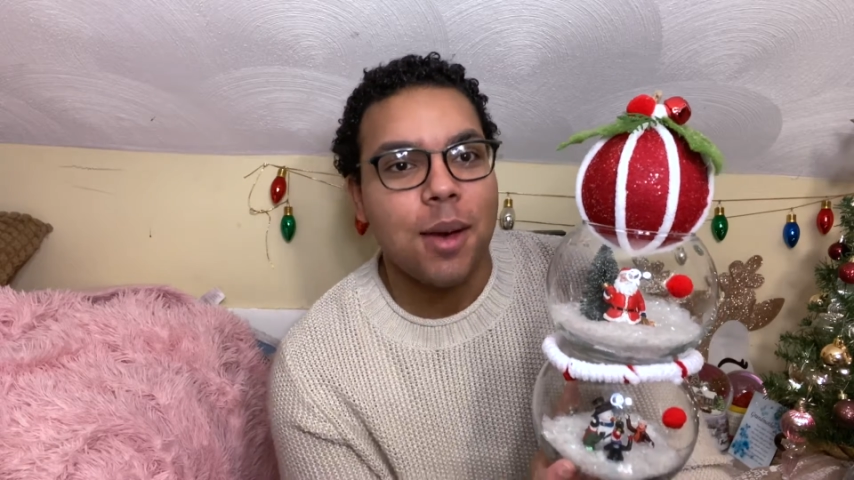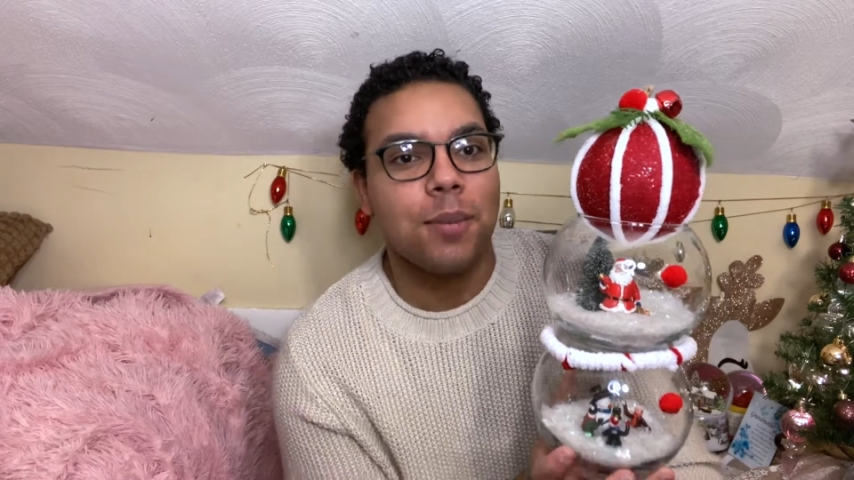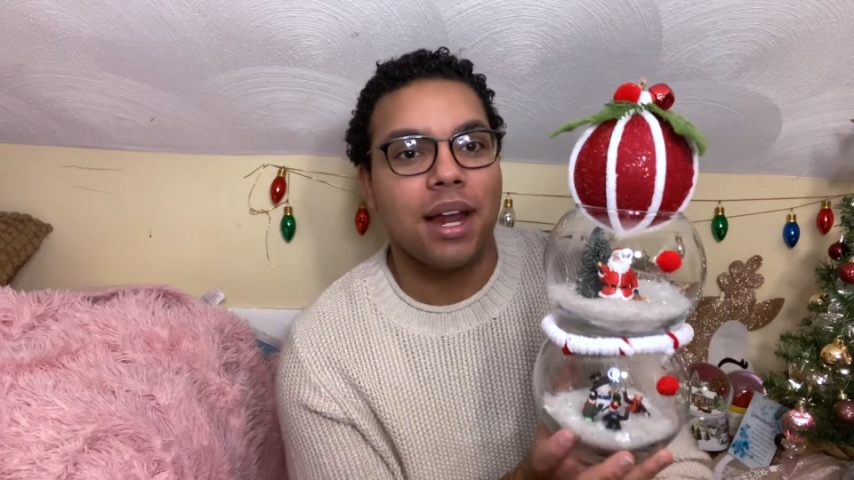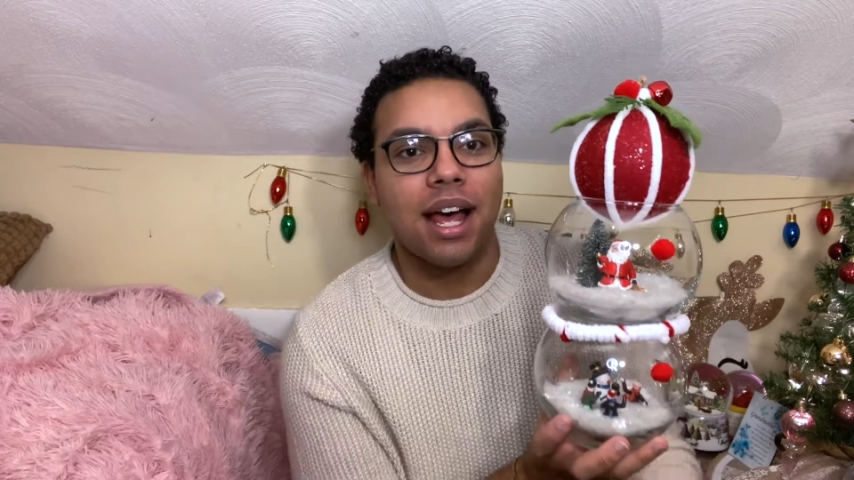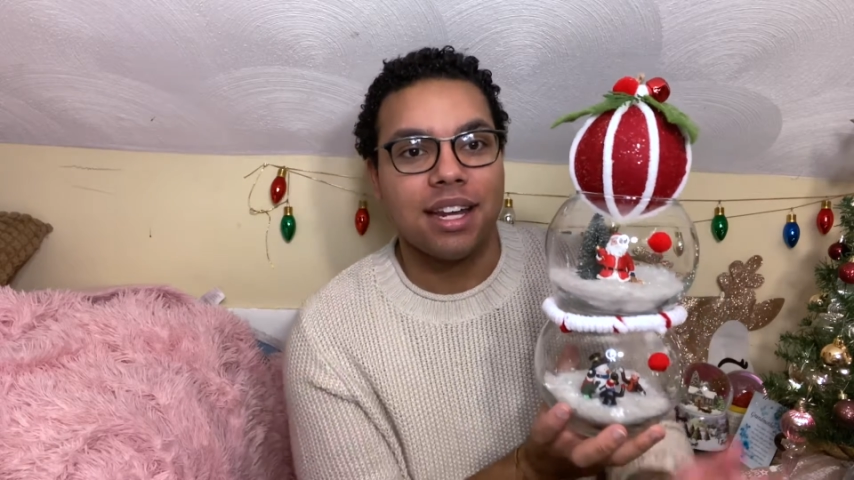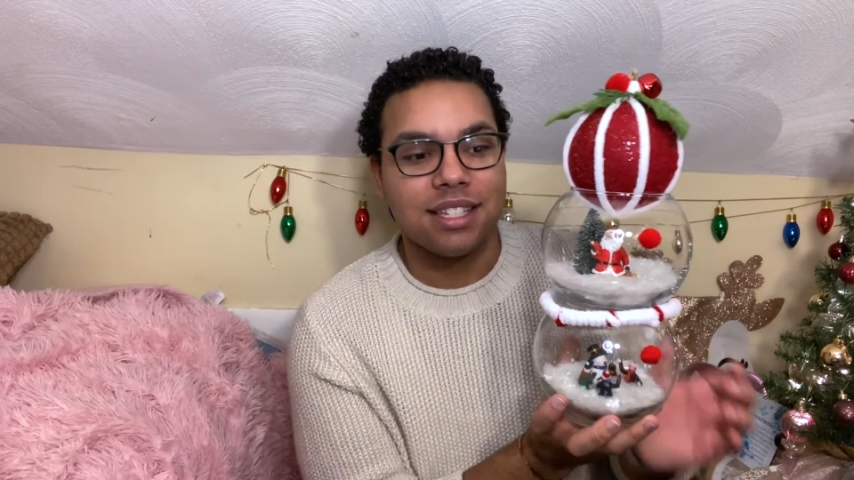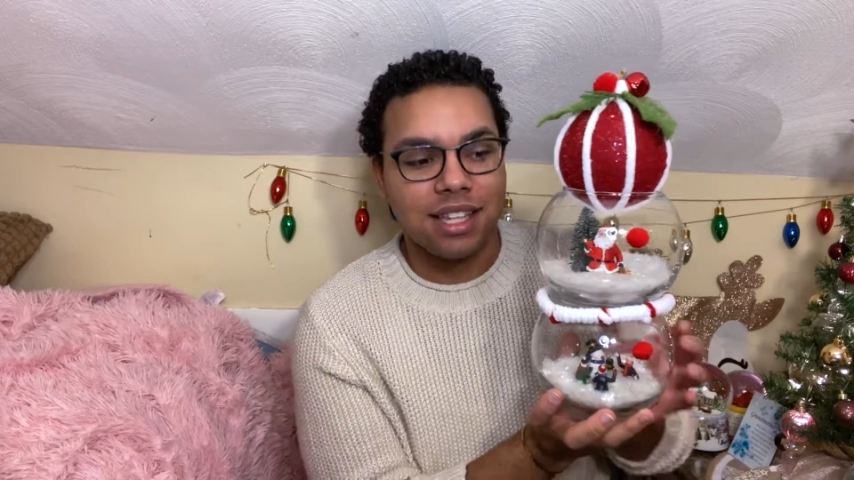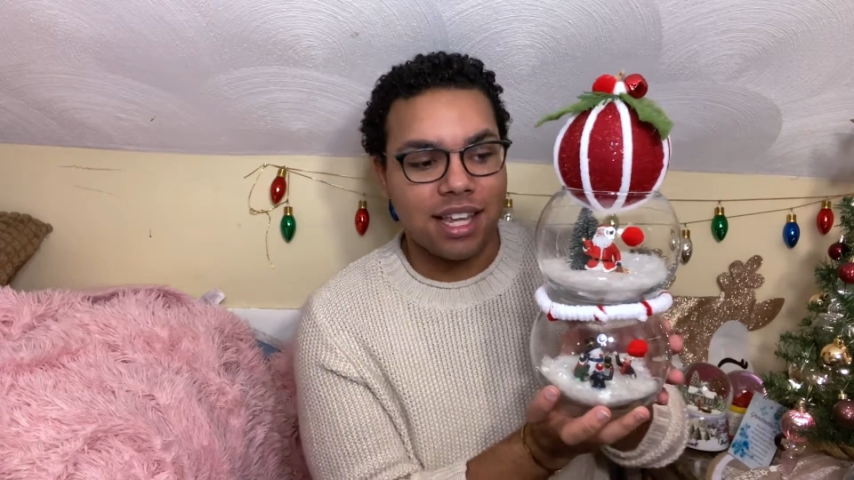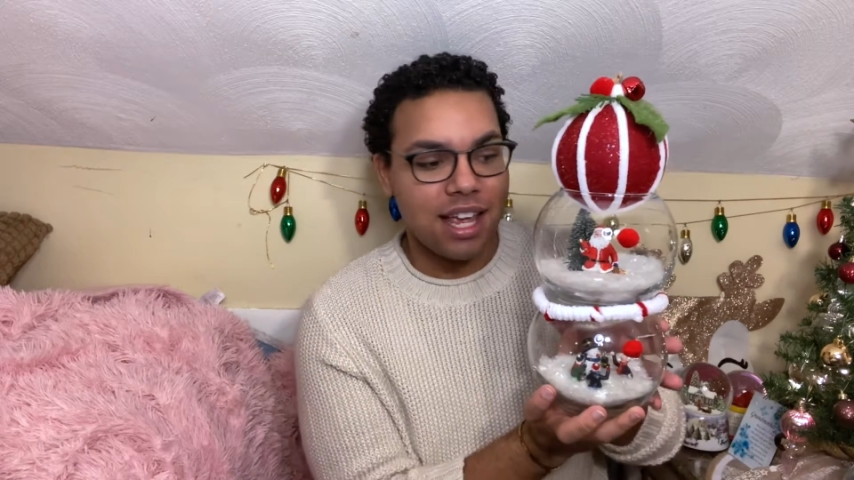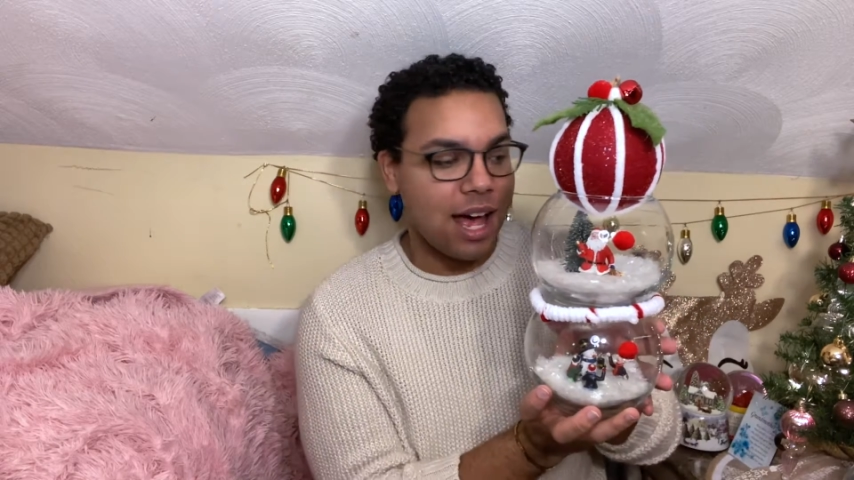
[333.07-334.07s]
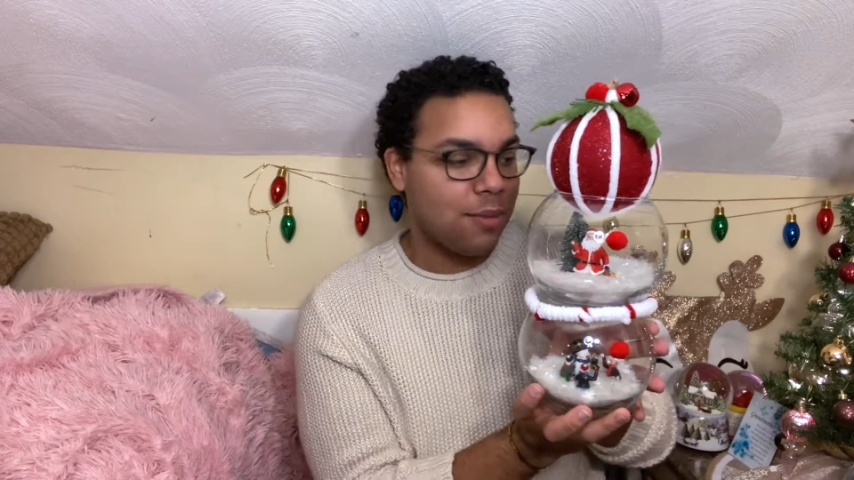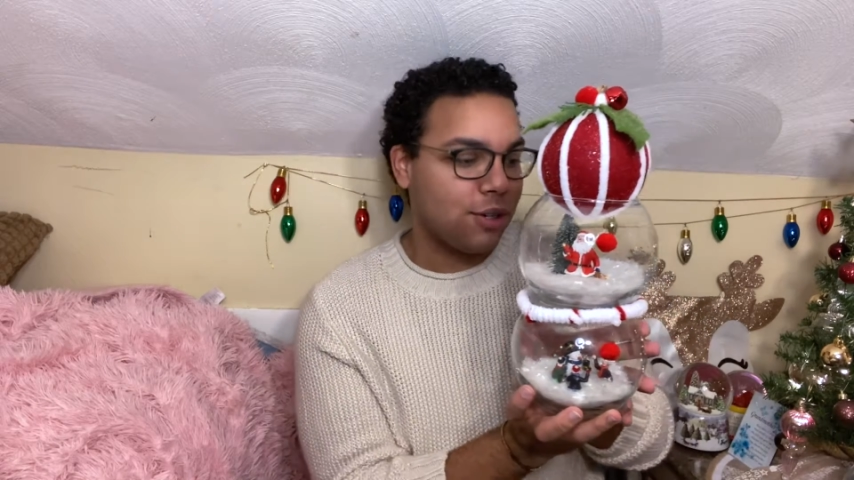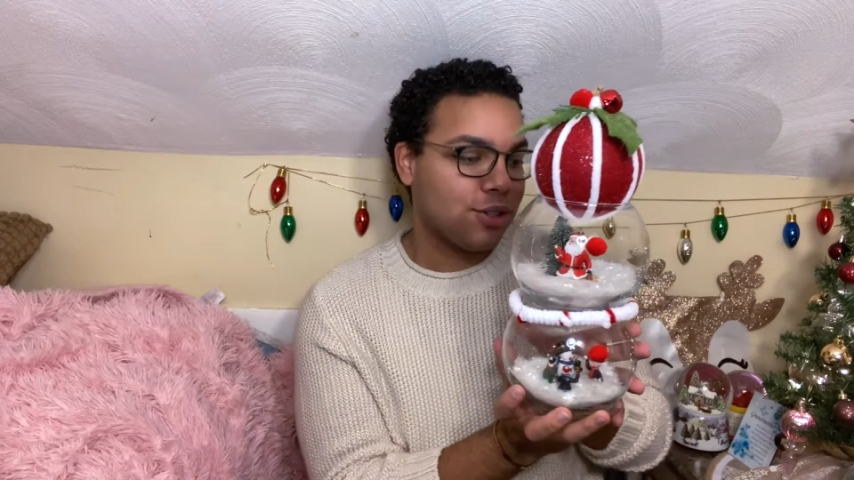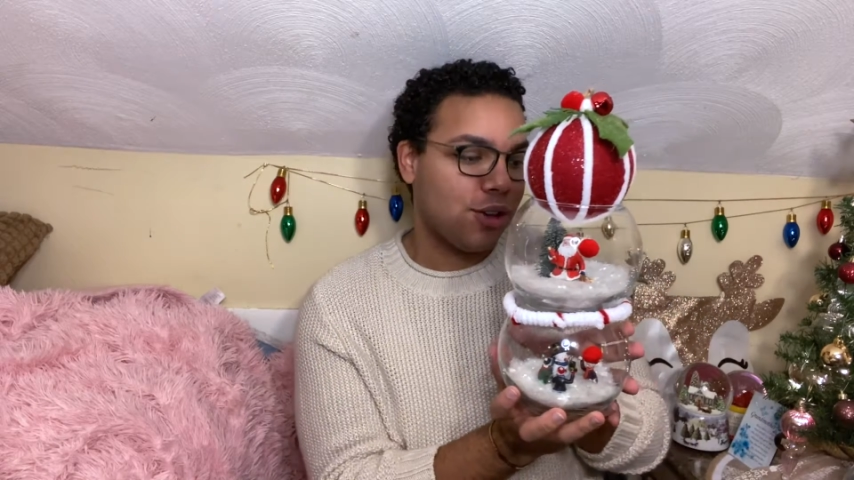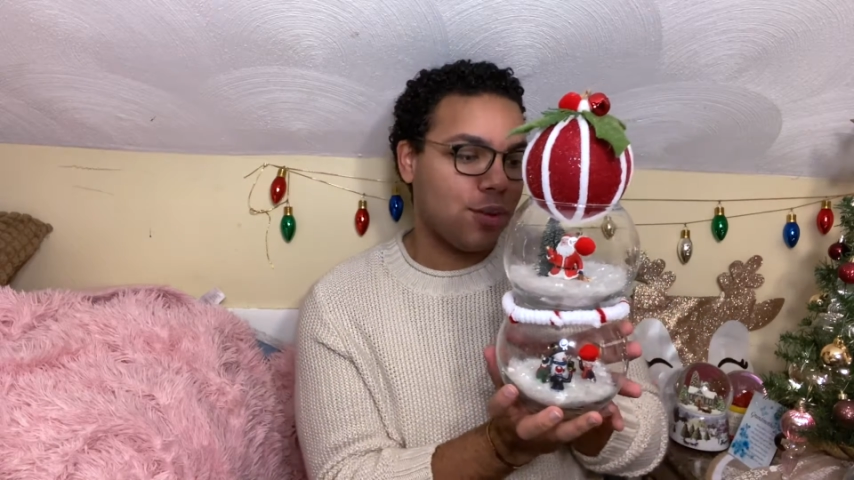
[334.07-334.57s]
But honestly, I'm
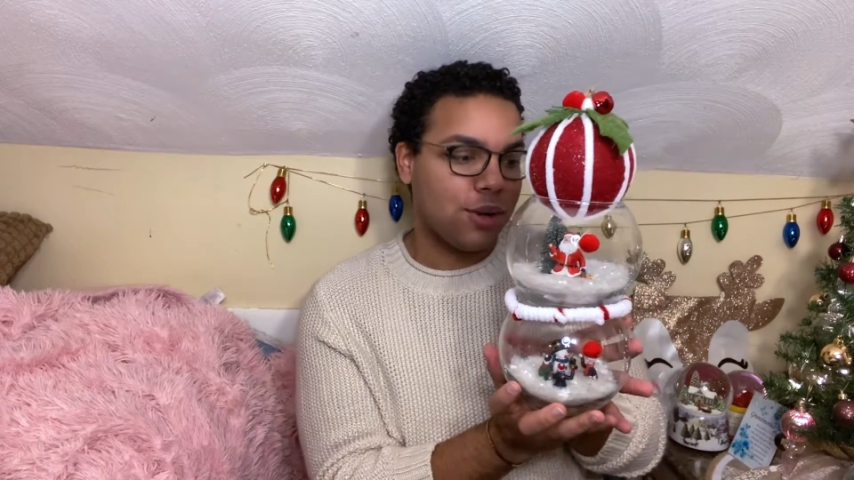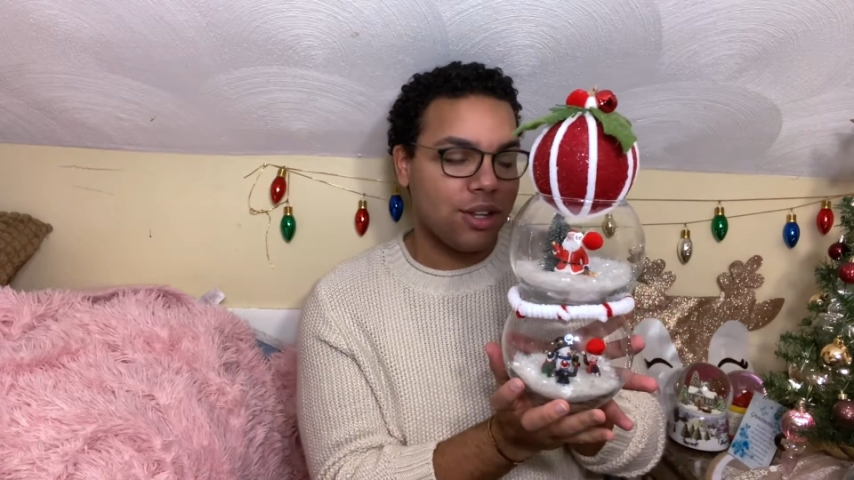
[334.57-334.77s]
going to show you what